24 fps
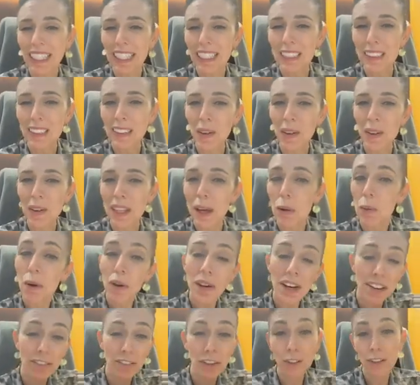So they
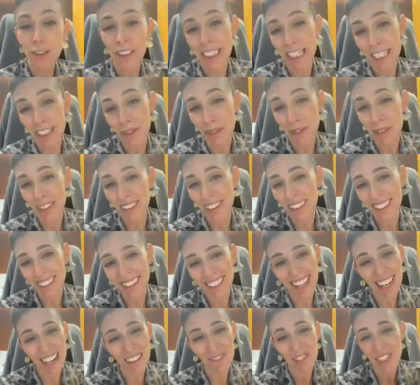won't have contact with